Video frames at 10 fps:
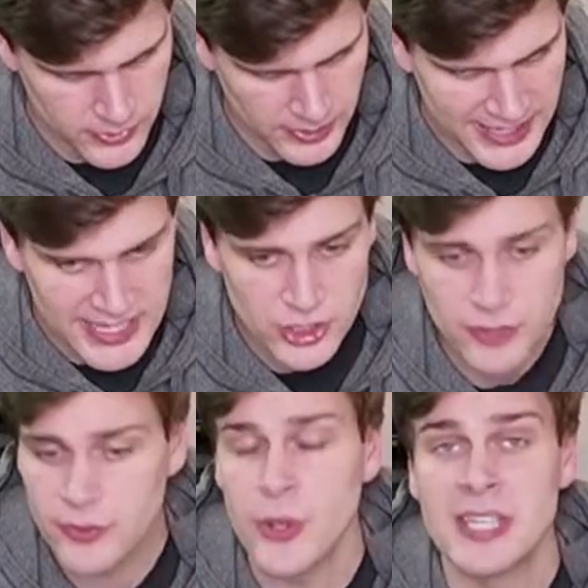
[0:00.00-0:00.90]
each of
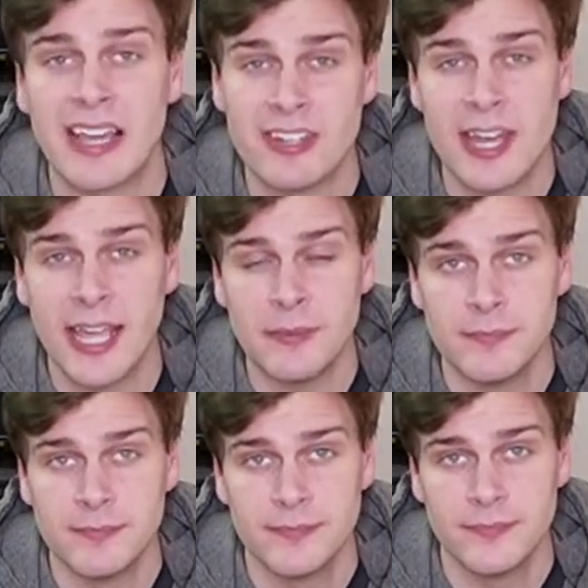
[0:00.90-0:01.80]
those have a name,
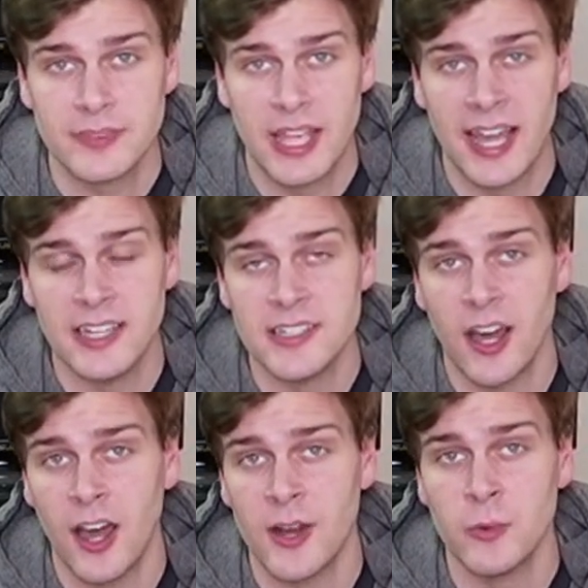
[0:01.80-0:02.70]
and
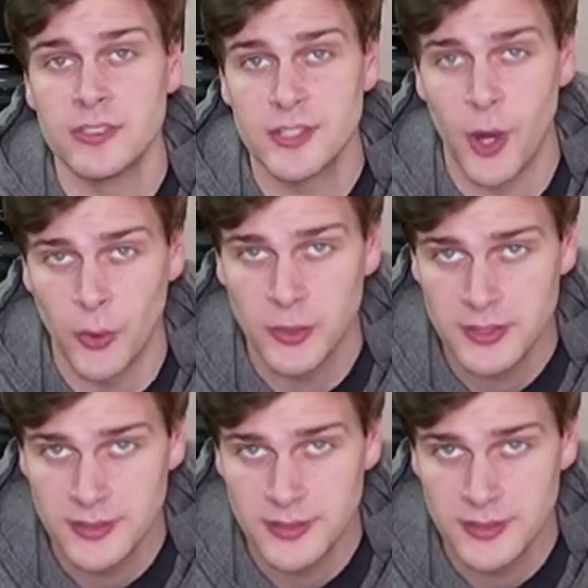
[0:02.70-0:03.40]
I was told